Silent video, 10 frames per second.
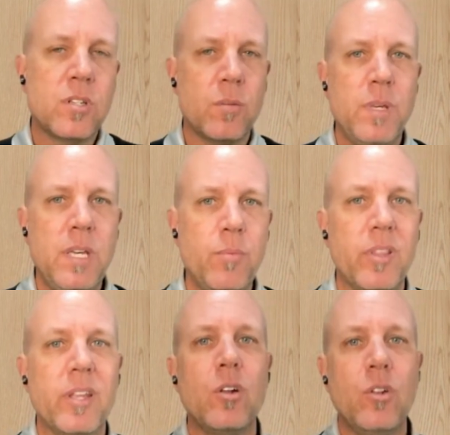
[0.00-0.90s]
to people
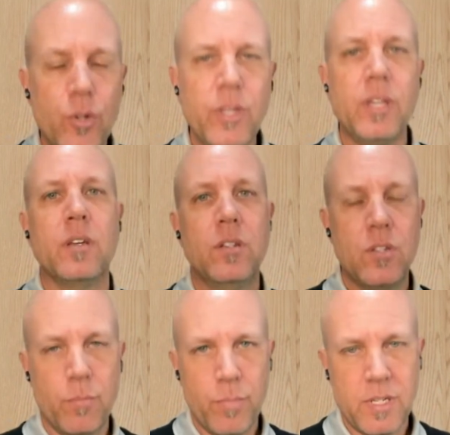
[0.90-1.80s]
that are looking
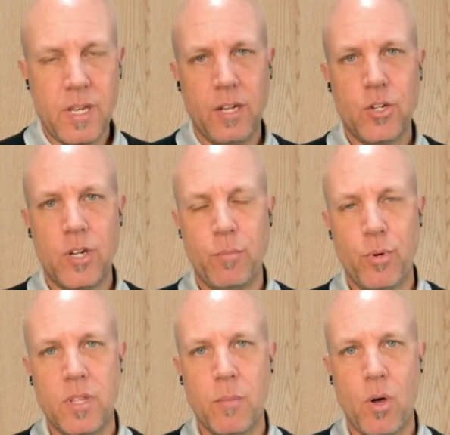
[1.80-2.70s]
to potentially
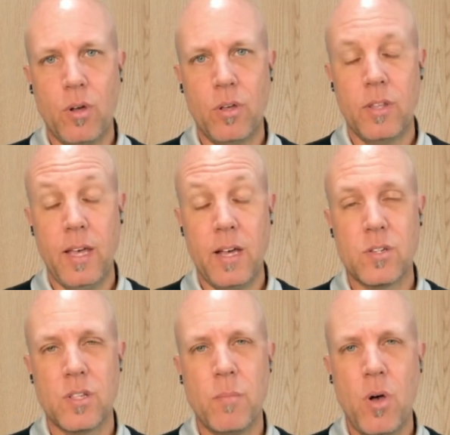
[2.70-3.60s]
put their
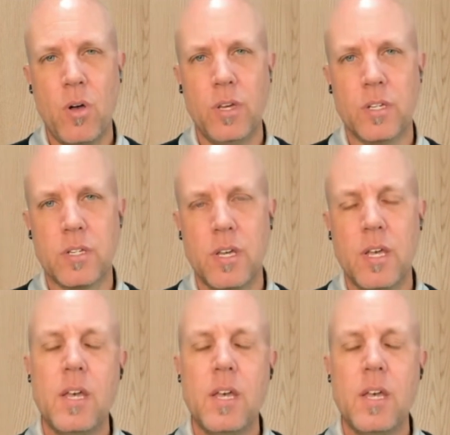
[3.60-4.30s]
house on the market,